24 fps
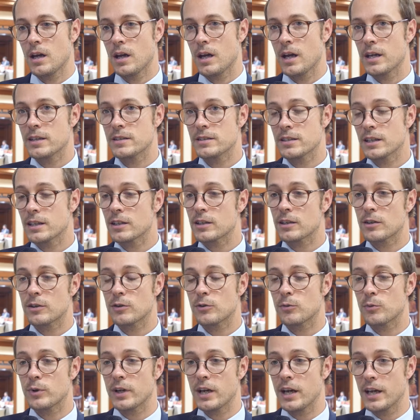I think
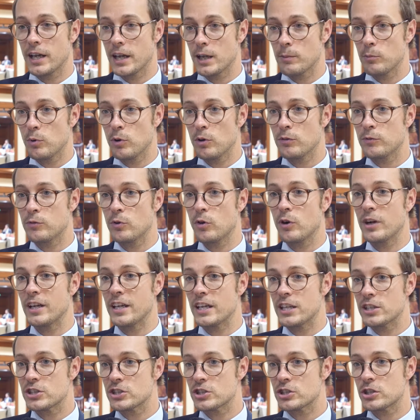we are able for
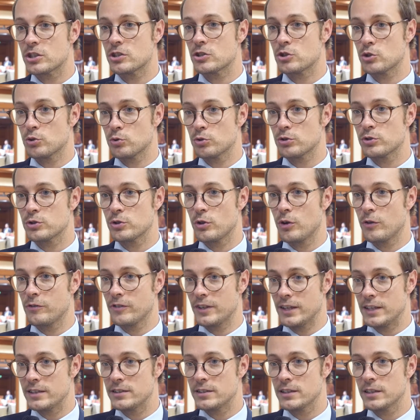each source of
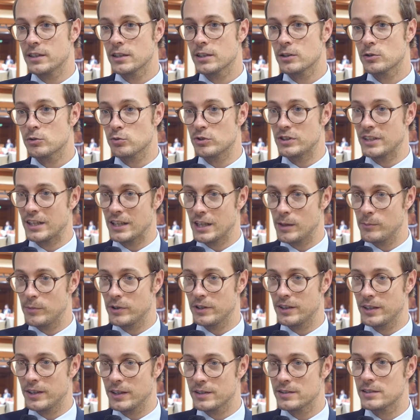heating to
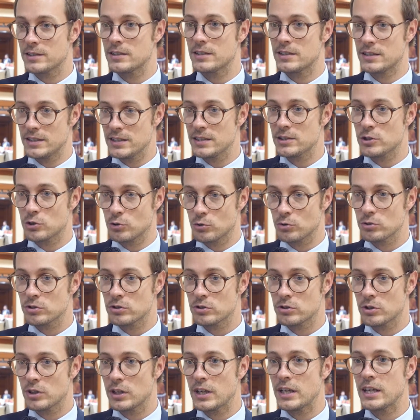decarbonize this
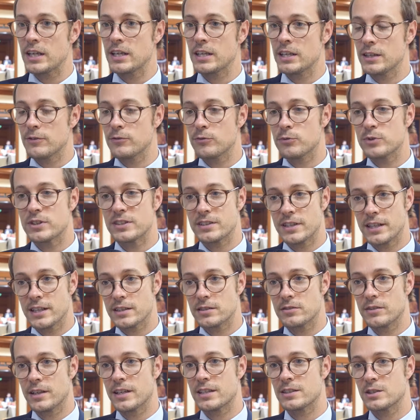source. If we take
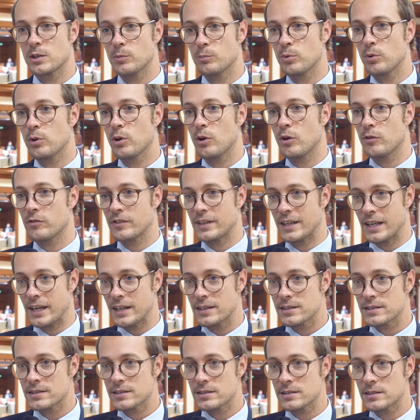the example of
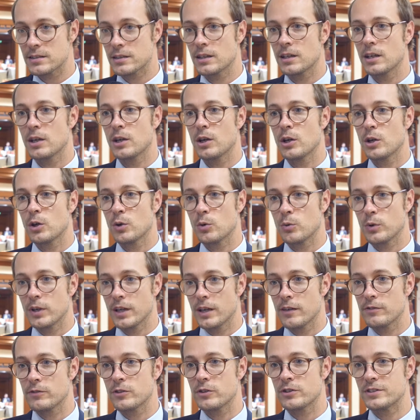gas, we
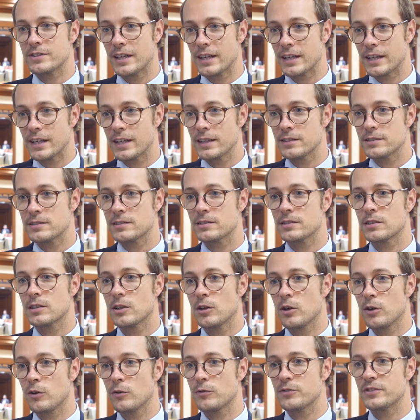have a target
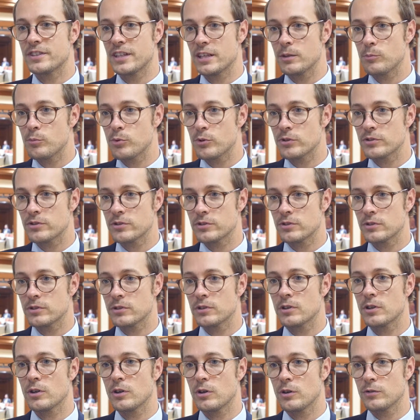of
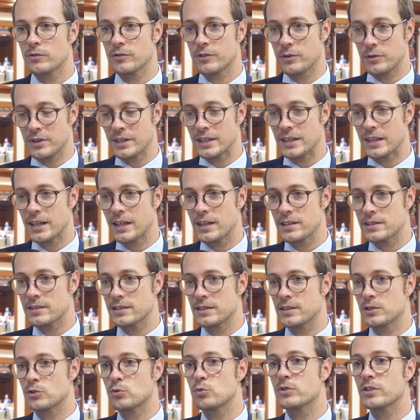10% of green gas
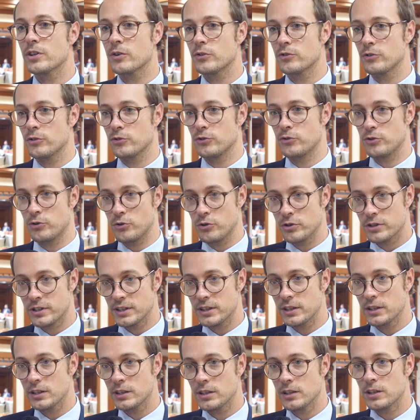in
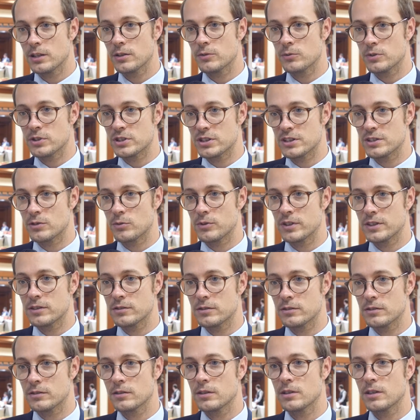2030, which is
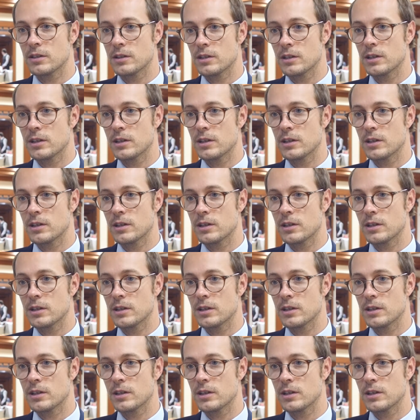written